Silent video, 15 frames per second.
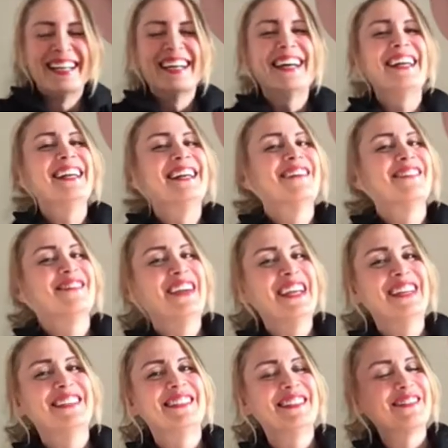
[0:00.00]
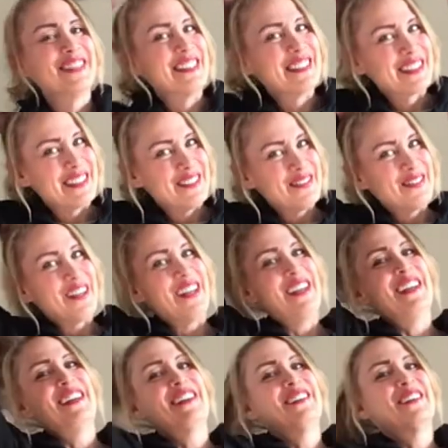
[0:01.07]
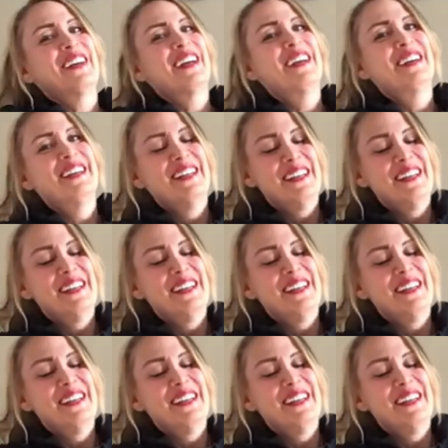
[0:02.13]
I know I'm aging myself, right? Okay.